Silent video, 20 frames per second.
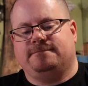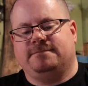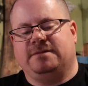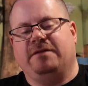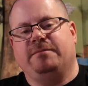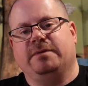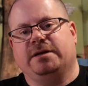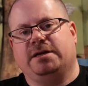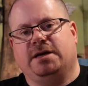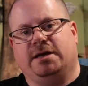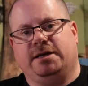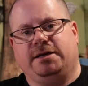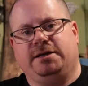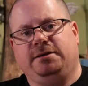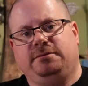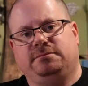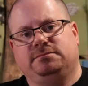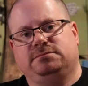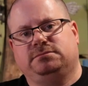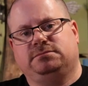I've been cutting
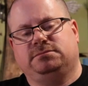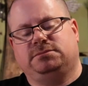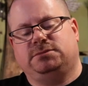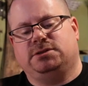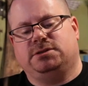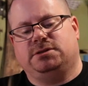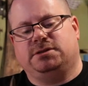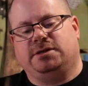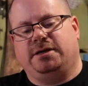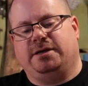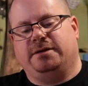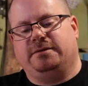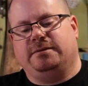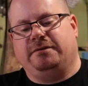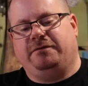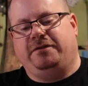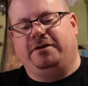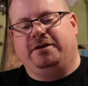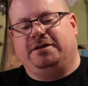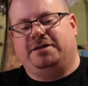it, just
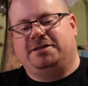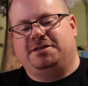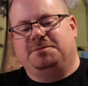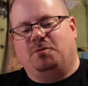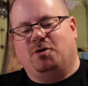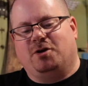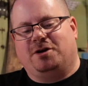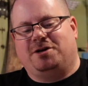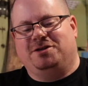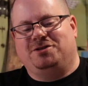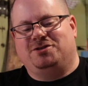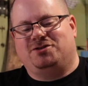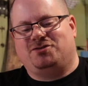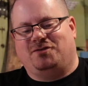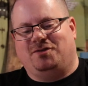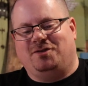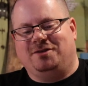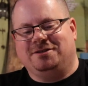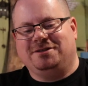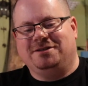I feel it's more
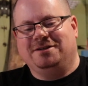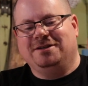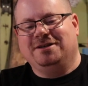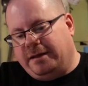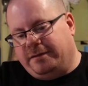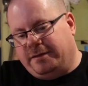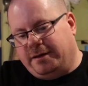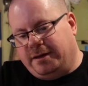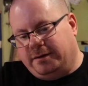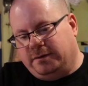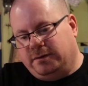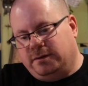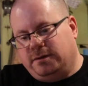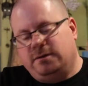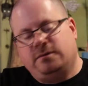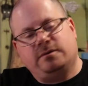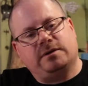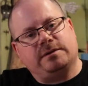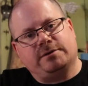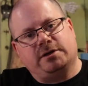controlled. And then
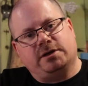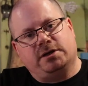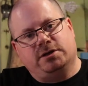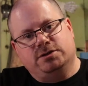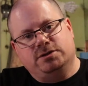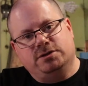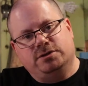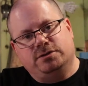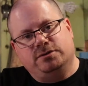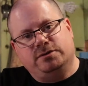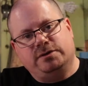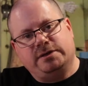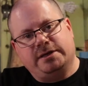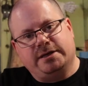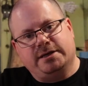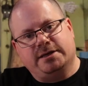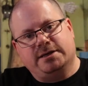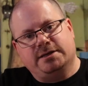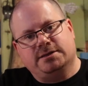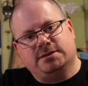what I'm gonna do
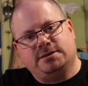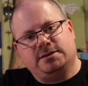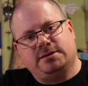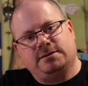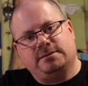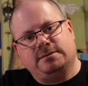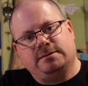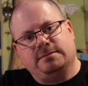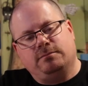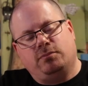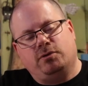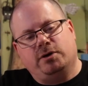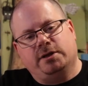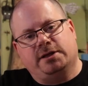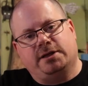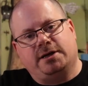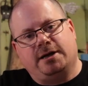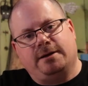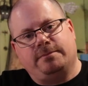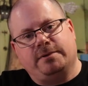is boil
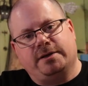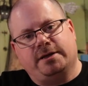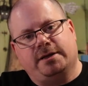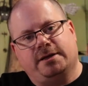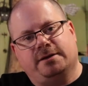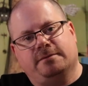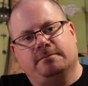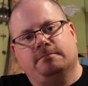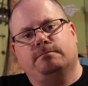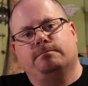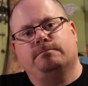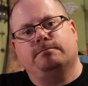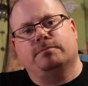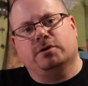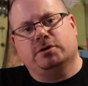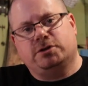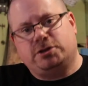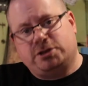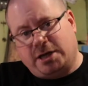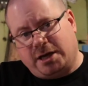it up in
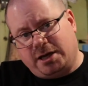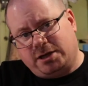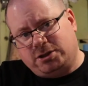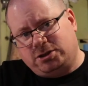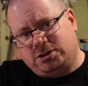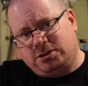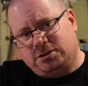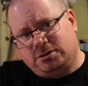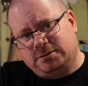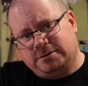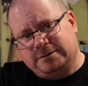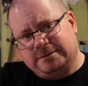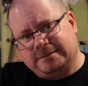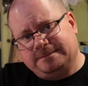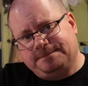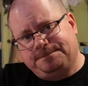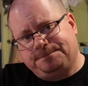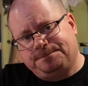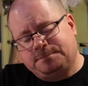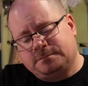birch ash.
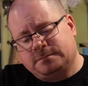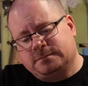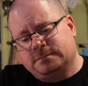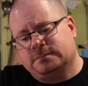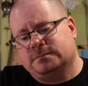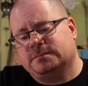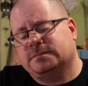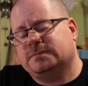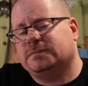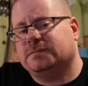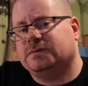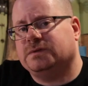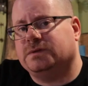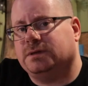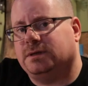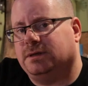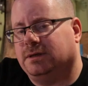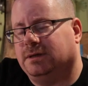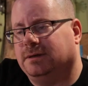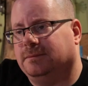
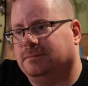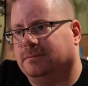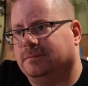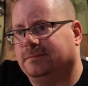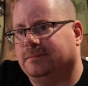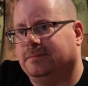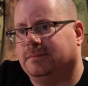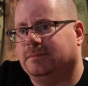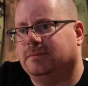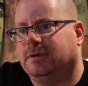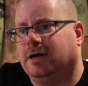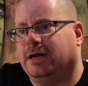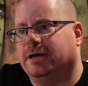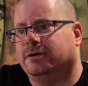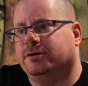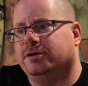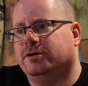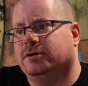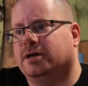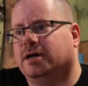I
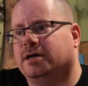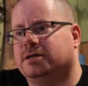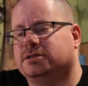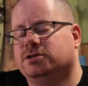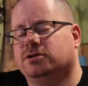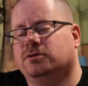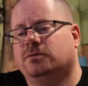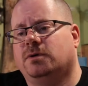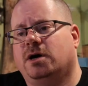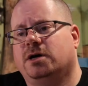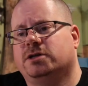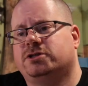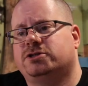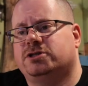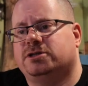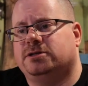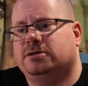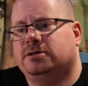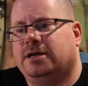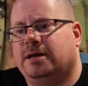know you guys who
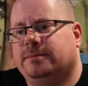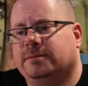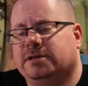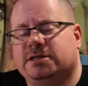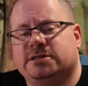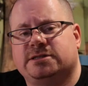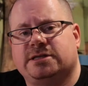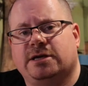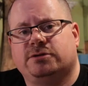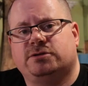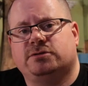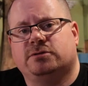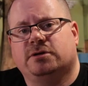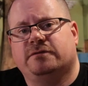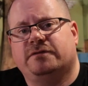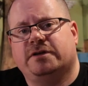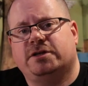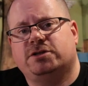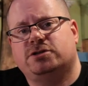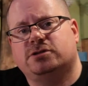watch Emily's Outdoor
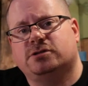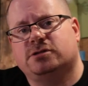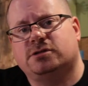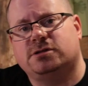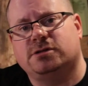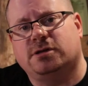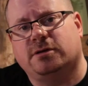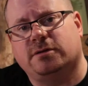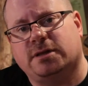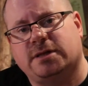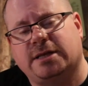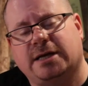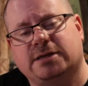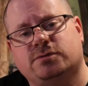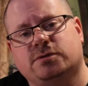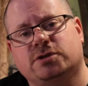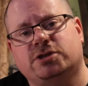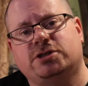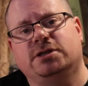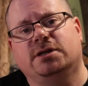Adventures know that
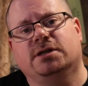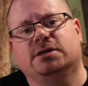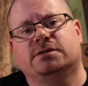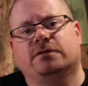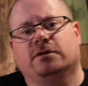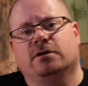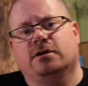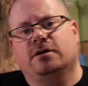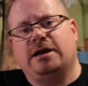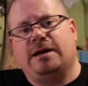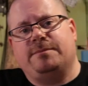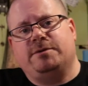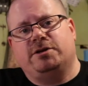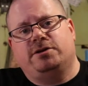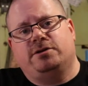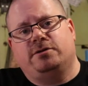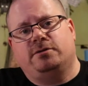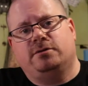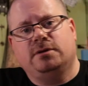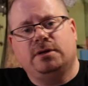that's what she does for her
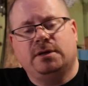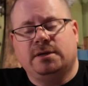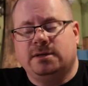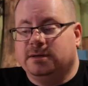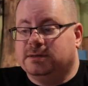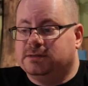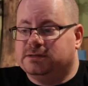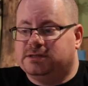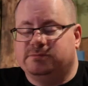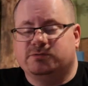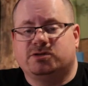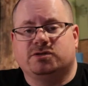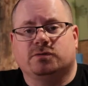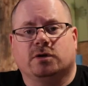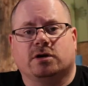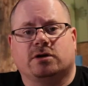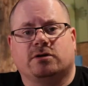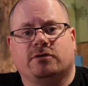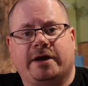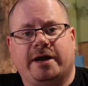amadou. Seems to
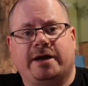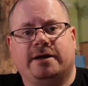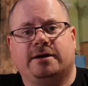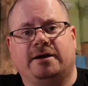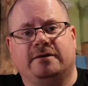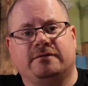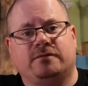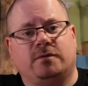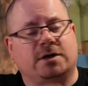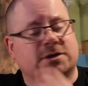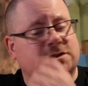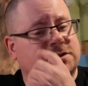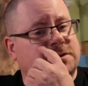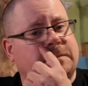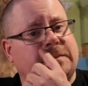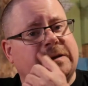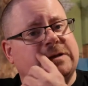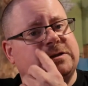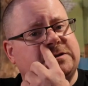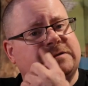work great. I've watched a
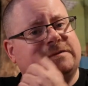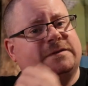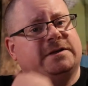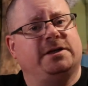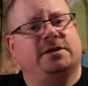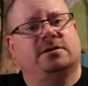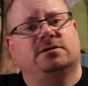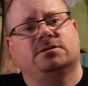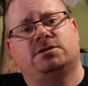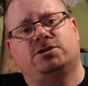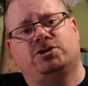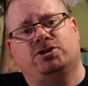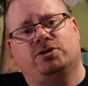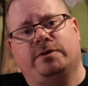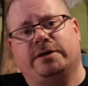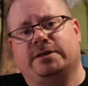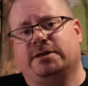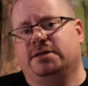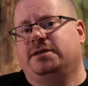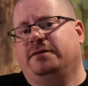bunch of videos
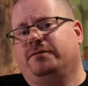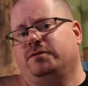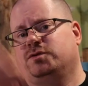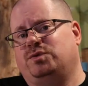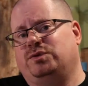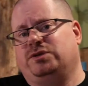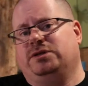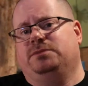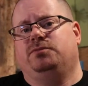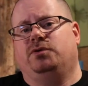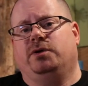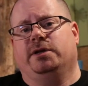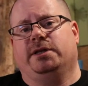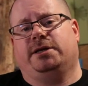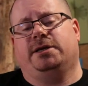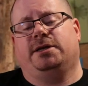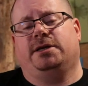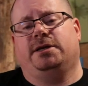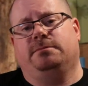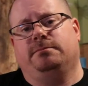showing the difference between
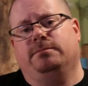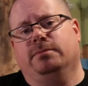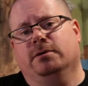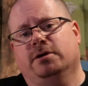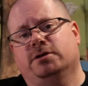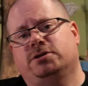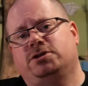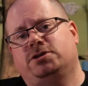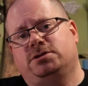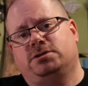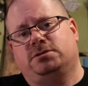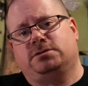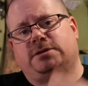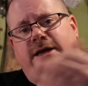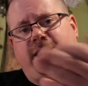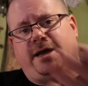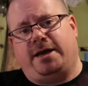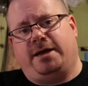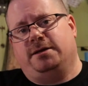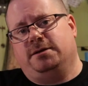boiling it in birch
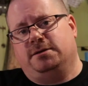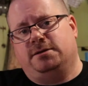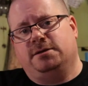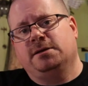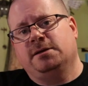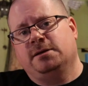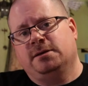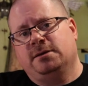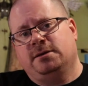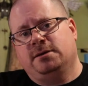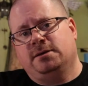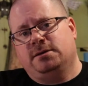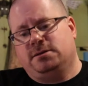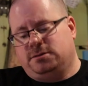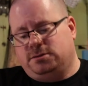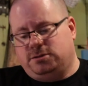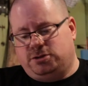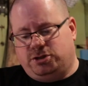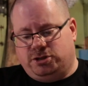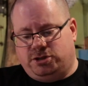and
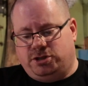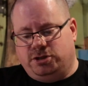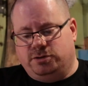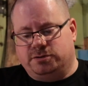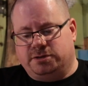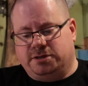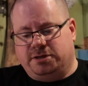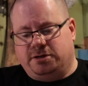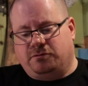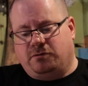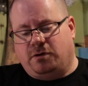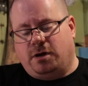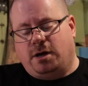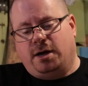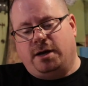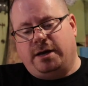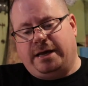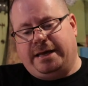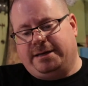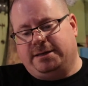just using it
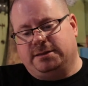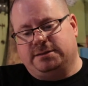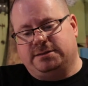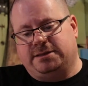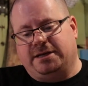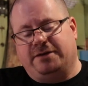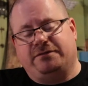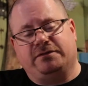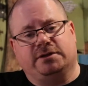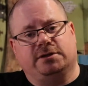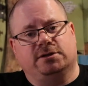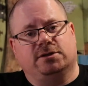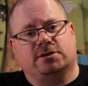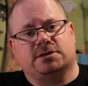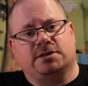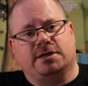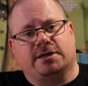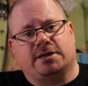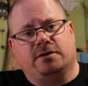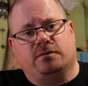raw, and it definitely
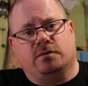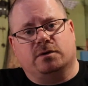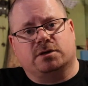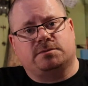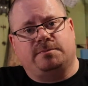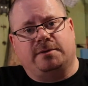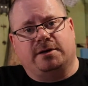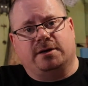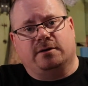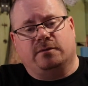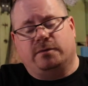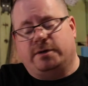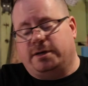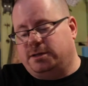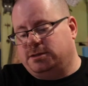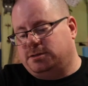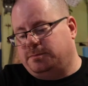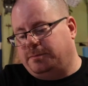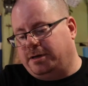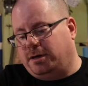looks like it works better when
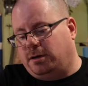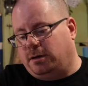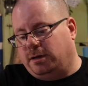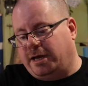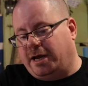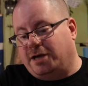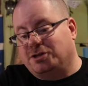it's been all